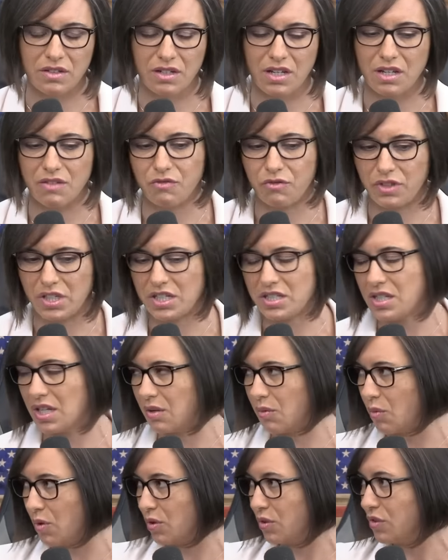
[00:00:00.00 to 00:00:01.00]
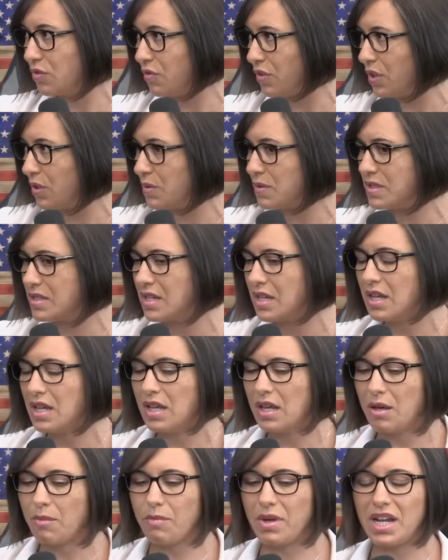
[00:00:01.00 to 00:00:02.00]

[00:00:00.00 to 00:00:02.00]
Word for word: conflicting worldviews, mm.